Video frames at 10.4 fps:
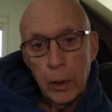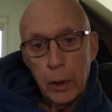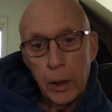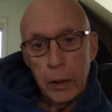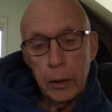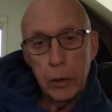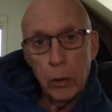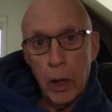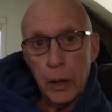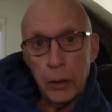any
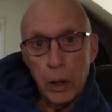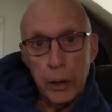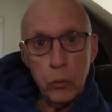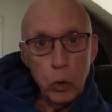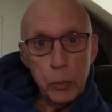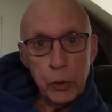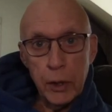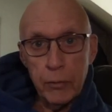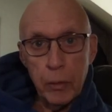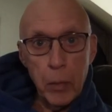online groups can
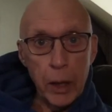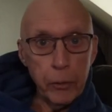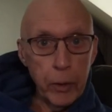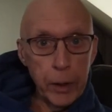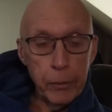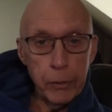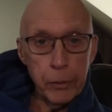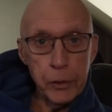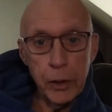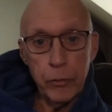have a moderator, and
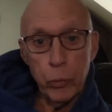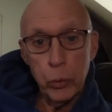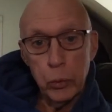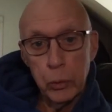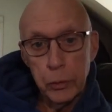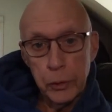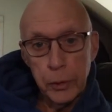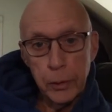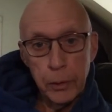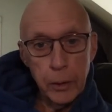it's going to have rules,
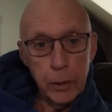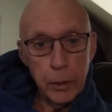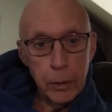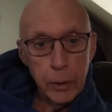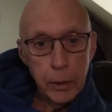and